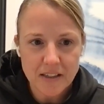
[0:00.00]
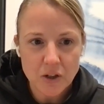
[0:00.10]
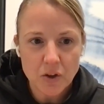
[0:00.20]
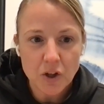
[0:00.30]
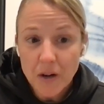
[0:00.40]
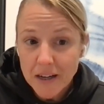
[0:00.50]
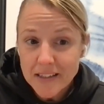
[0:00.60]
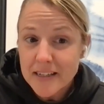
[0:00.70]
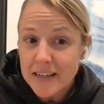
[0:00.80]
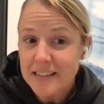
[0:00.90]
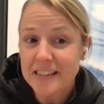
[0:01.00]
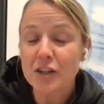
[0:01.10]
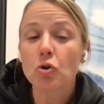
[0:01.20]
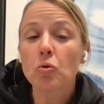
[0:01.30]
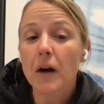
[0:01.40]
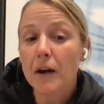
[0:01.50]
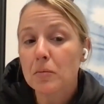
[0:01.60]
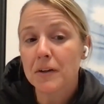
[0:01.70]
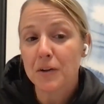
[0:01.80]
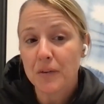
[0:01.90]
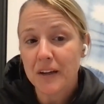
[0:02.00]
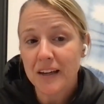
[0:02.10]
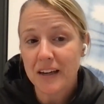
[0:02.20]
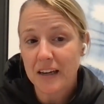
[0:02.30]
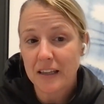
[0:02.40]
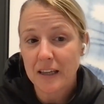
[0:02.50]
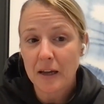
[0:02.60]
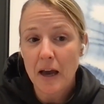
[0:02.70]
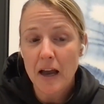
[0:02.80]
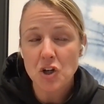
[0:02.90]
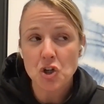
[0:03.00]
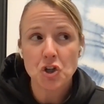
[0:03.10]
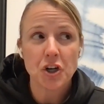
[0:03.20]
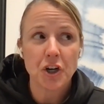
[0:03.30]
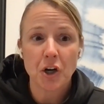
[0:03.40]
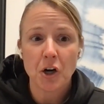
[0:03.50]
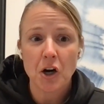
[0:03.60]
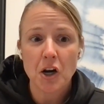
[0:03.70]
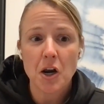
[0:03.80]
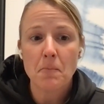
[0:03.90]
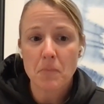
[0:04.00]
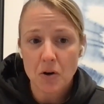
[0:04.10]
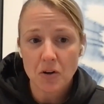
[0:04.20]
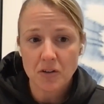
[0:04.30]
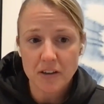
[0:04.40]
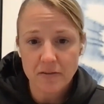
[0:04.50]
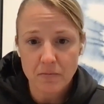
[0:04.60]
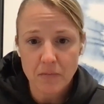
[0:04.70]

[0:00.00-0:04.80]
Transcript: So the United States is incredibly unique in the sheer numbers of